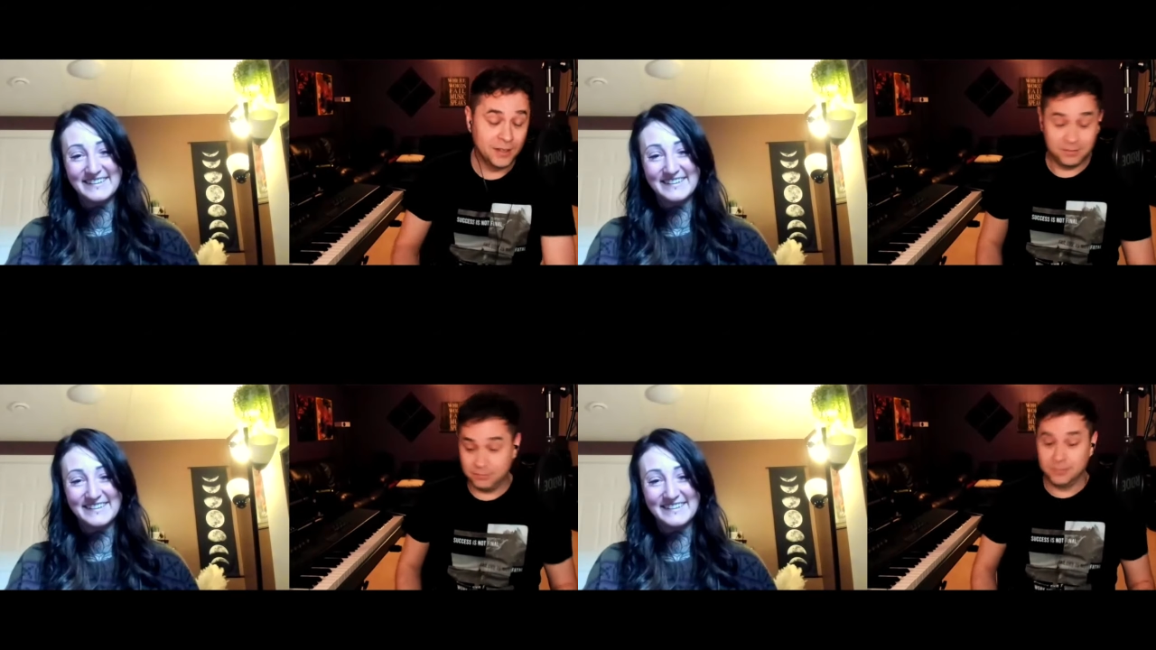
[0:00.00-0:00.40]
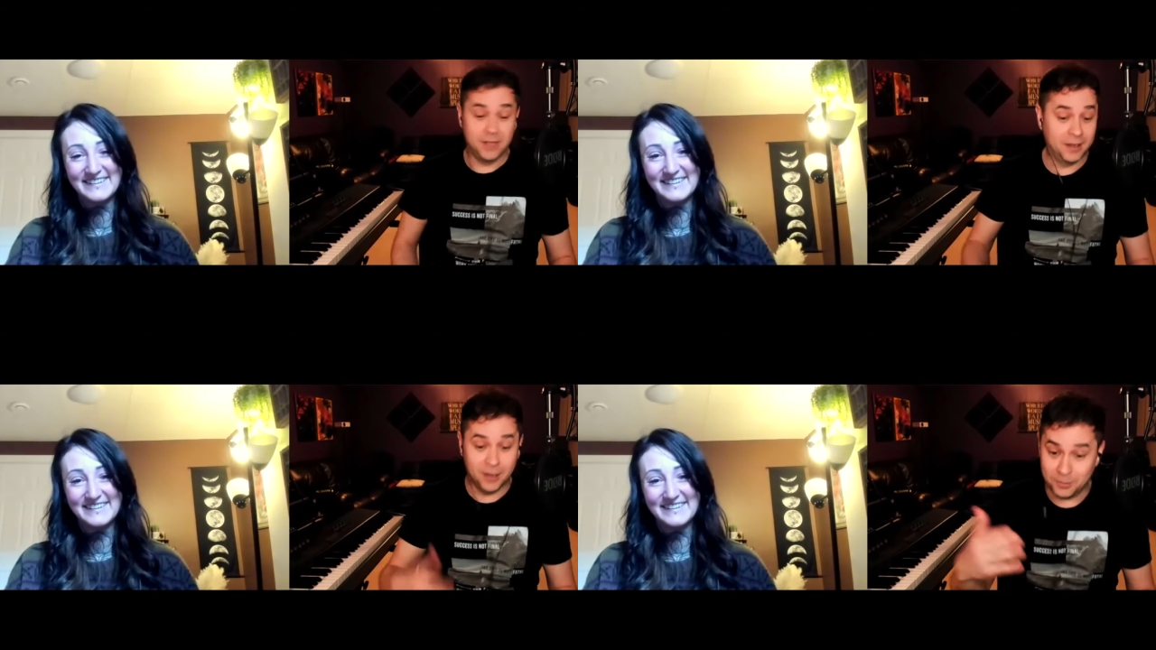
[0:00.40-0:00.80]
Speaker 1: right.
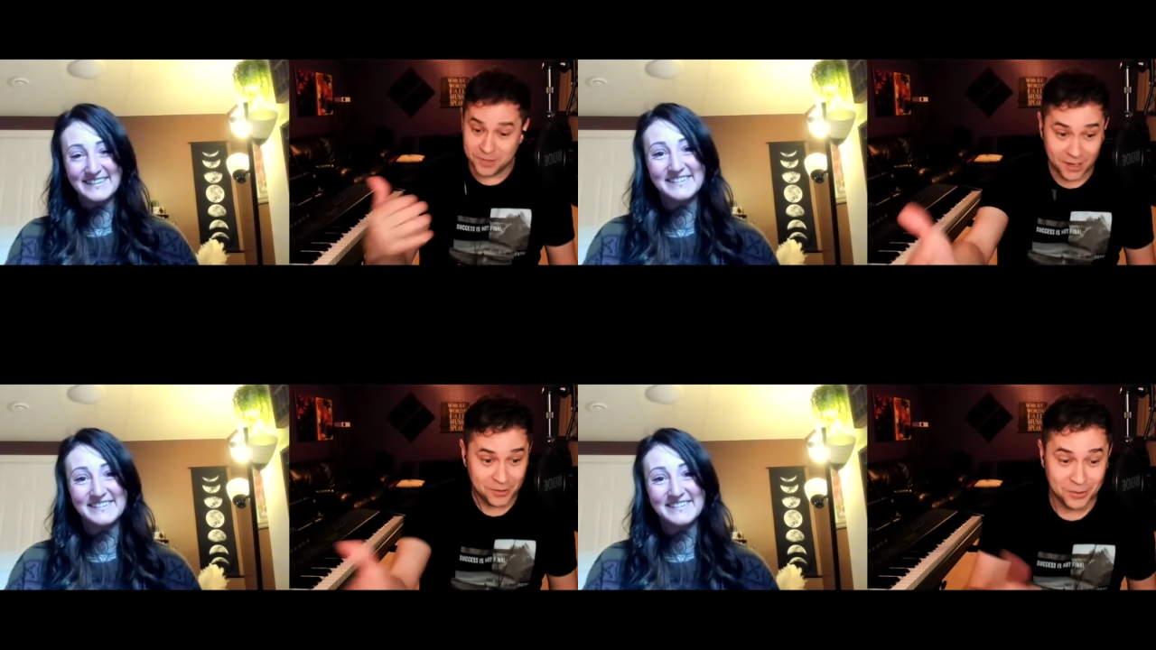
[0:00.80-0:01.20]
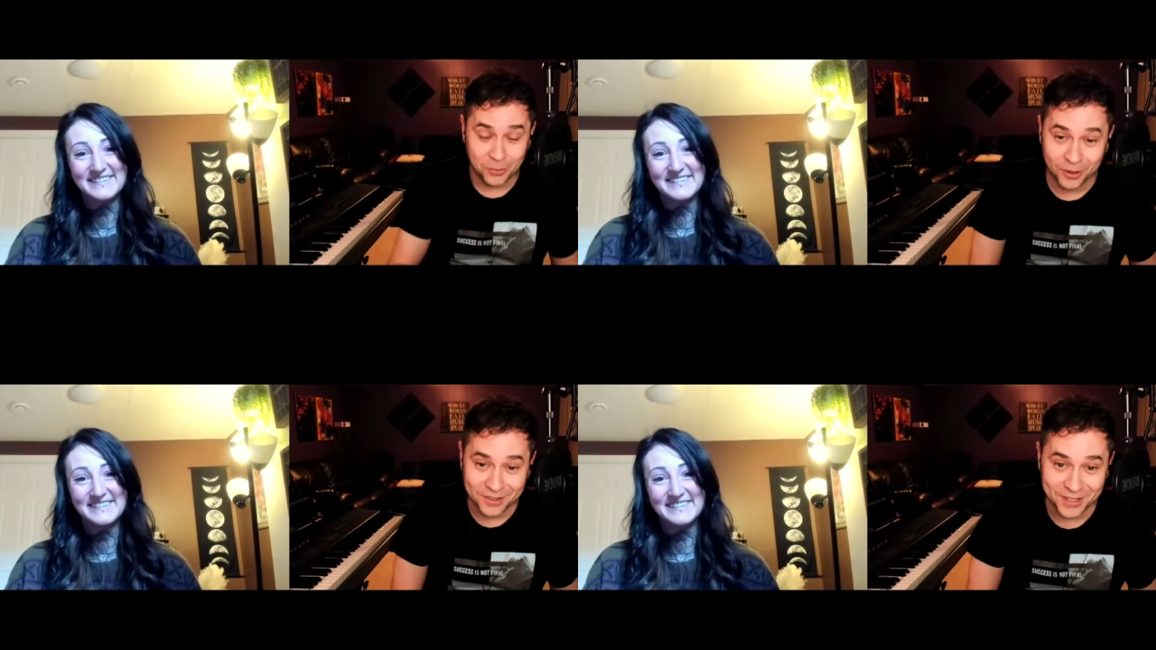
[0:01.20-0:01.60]
That comes down to the
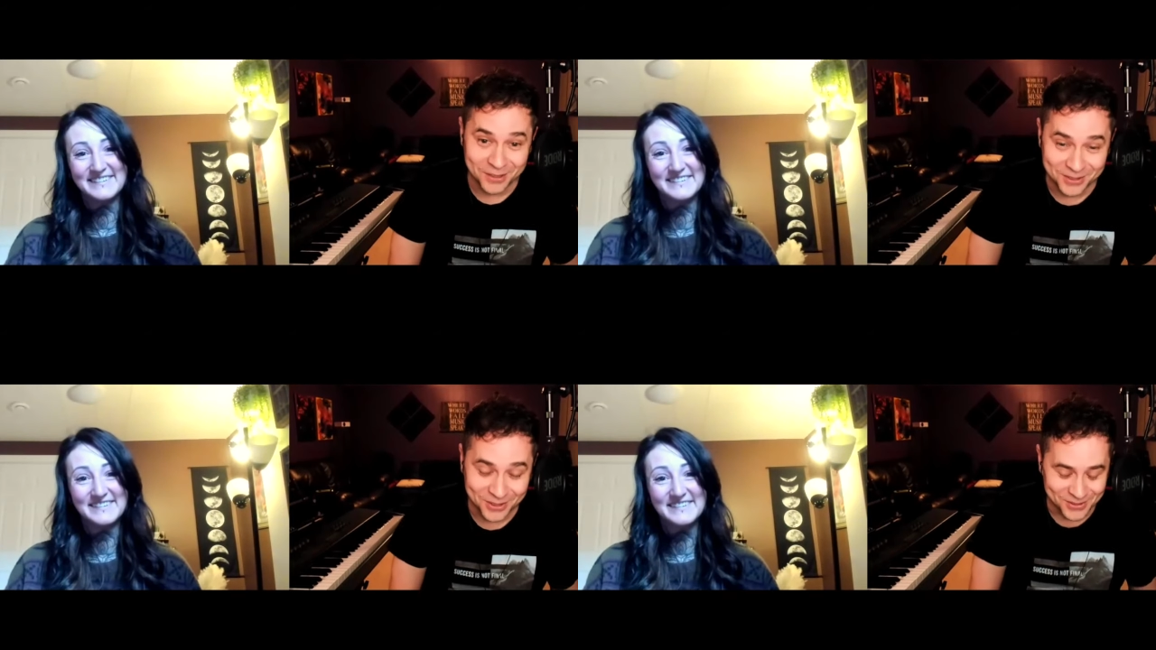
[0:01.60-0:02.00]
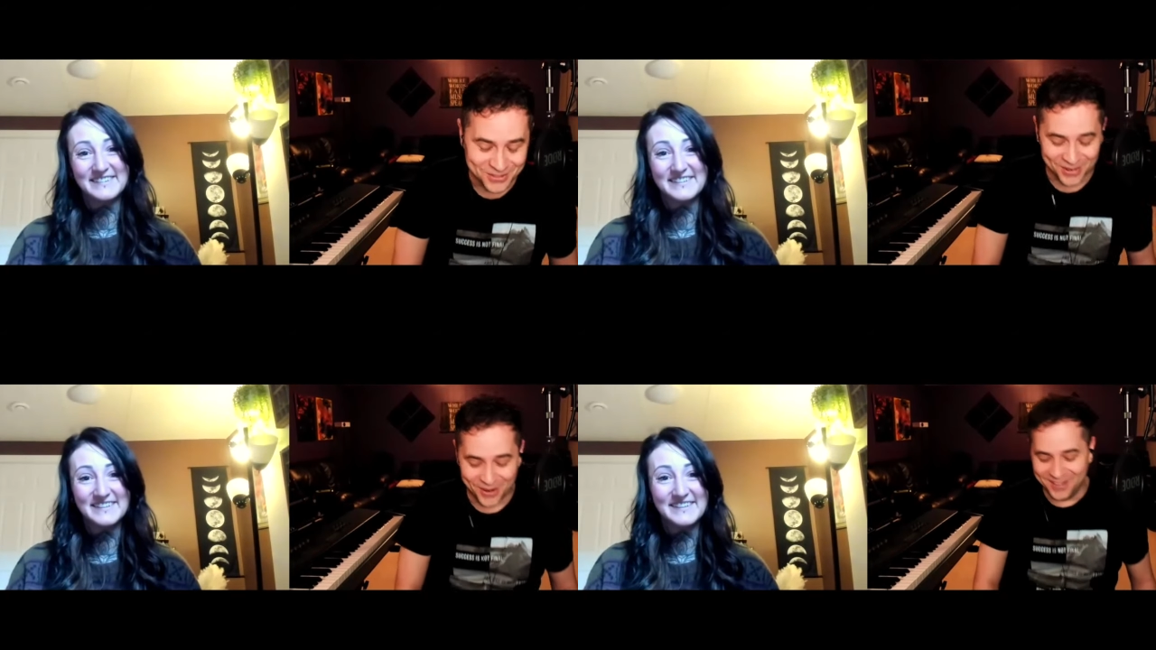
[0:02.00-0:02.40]
work that you do.
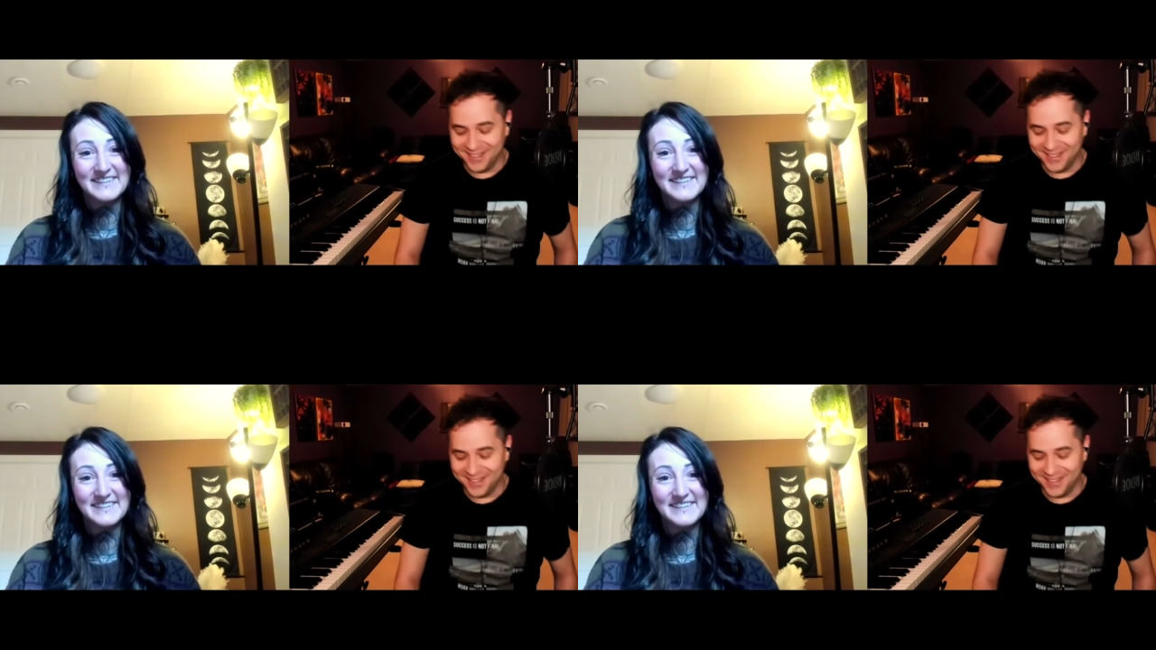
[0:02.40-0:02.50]
So